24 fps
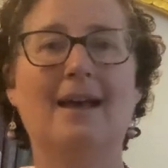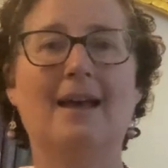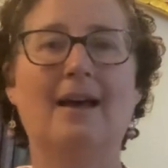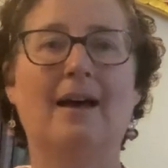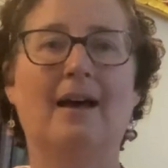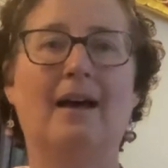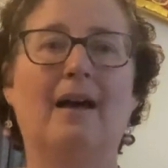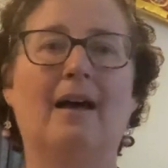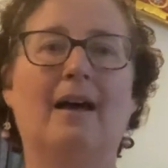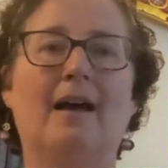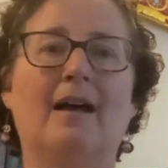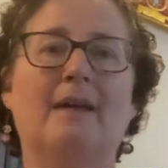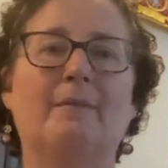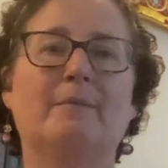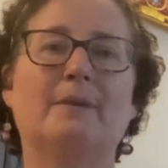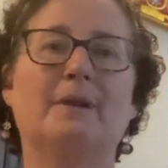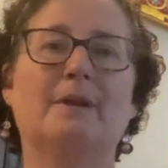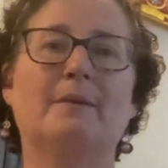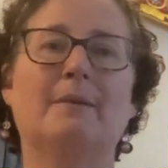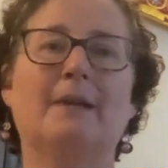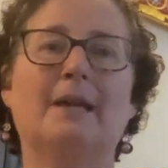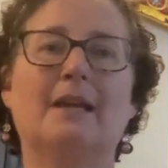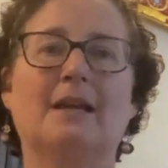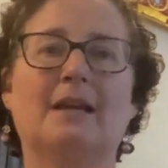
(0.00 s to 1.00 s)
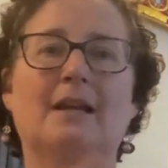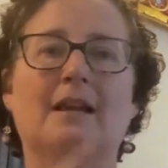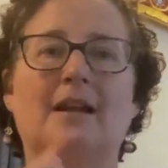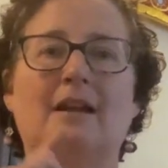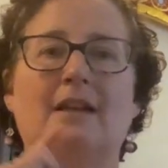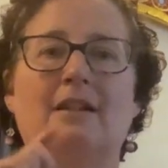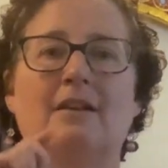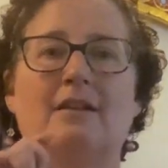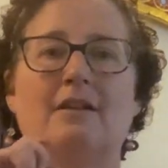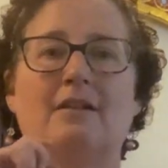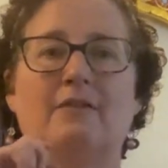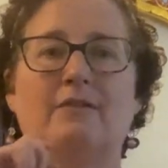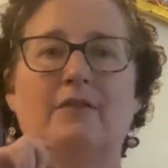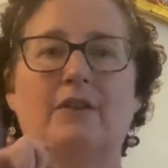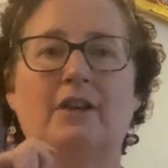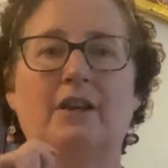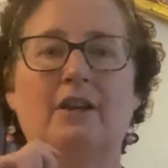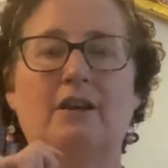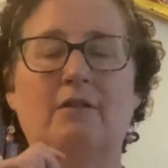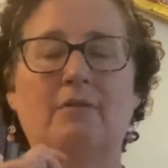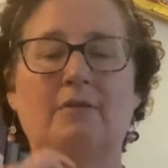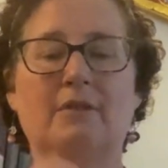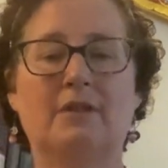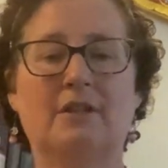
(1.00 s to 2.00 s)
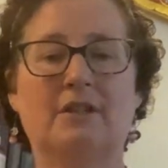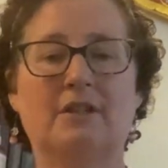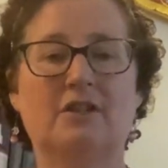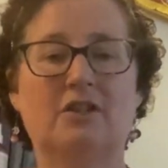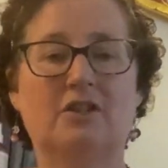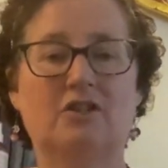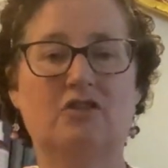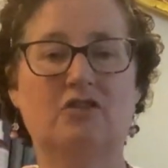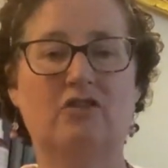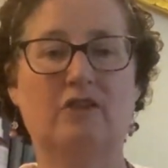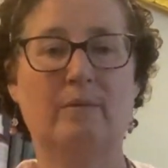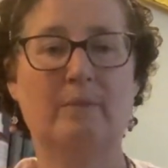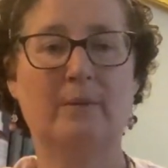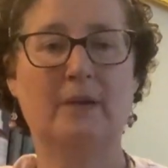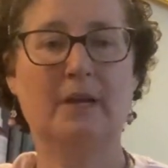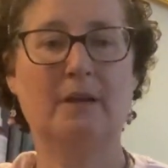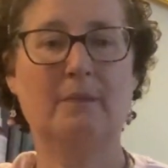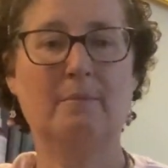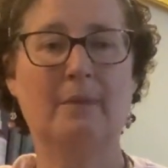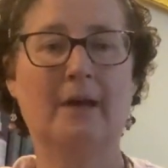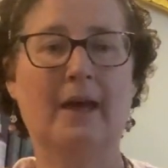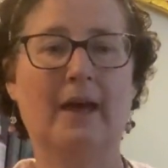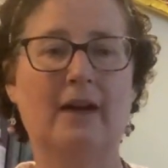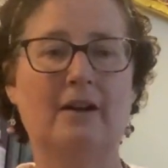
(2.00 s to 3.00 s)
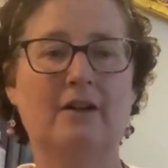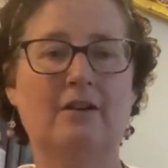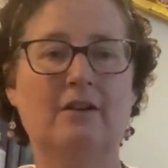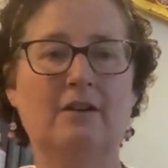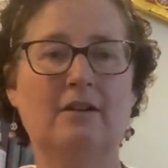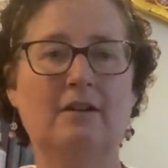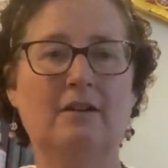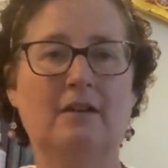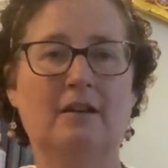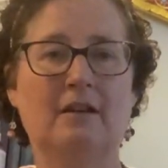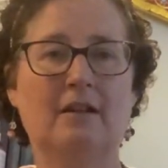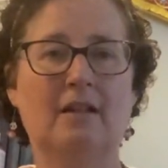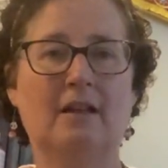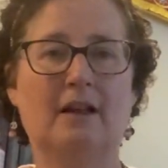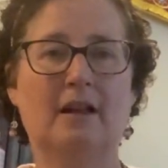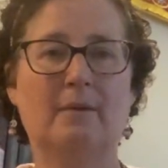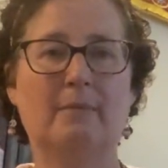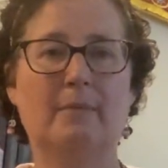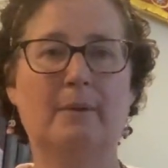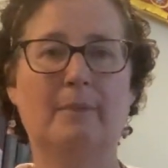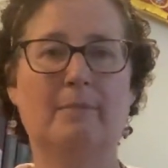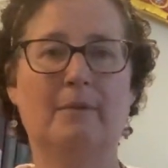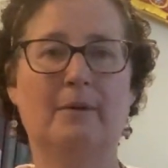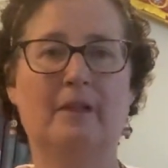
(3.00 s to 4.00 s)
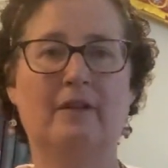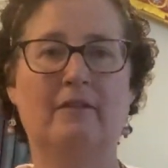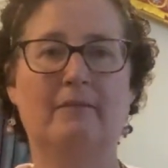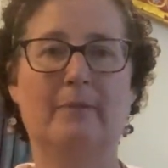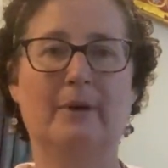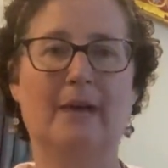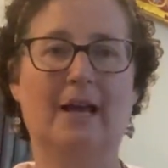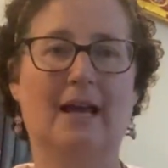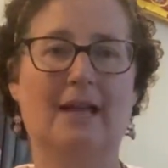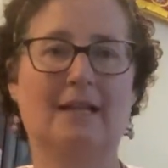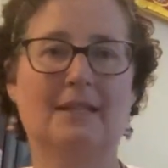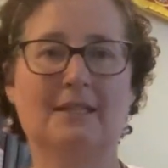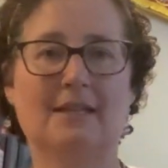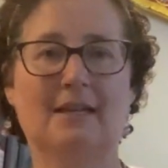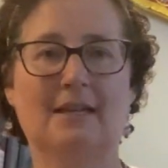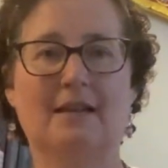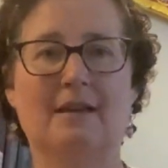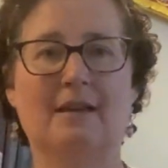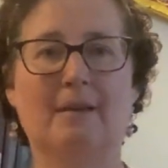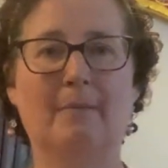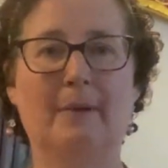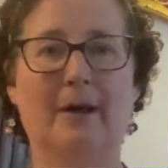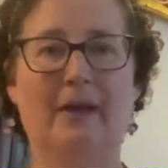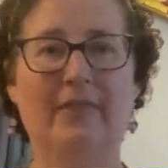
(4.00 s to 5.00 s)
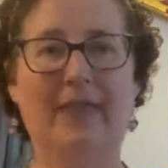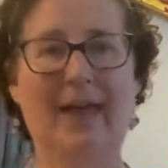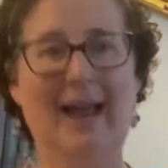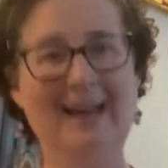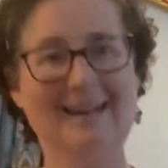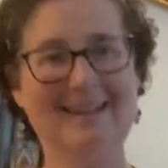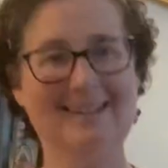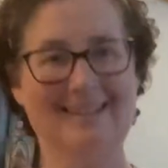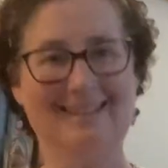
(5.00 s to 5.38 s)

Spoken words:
I'm going to make another video with the strumming pattern. A lot of people have been asking about that.